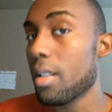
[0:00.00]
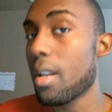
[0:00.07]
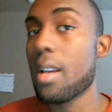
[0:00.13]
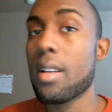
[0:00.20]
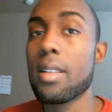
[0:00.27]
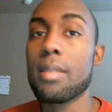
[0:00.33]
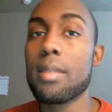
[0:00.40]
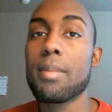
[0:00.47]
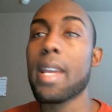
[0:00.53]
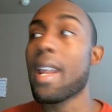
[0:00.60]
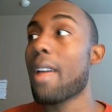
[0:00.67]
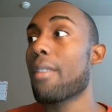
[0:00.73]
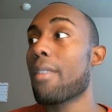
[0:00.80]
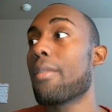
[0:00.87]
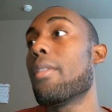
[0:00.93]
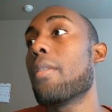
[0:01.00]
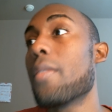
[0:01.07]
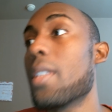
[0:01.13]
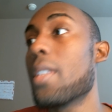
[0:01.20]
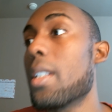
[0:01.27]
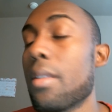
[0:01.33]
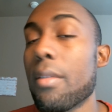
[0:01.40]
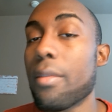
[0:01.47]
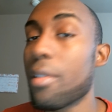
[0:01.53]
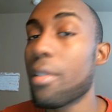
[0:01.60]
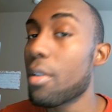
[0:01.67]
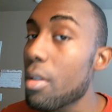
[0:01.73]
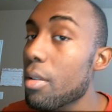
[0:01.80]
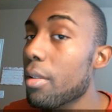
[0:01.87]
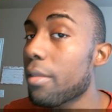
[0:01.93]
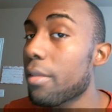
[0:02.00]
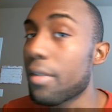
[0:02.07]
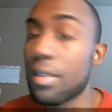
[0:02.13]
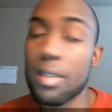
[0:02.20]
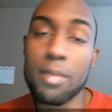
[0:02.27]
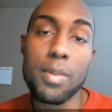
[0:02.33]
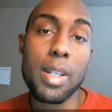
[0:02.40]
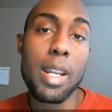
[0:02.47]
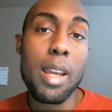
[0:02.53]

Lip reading: And I don't know if these are for you or for someone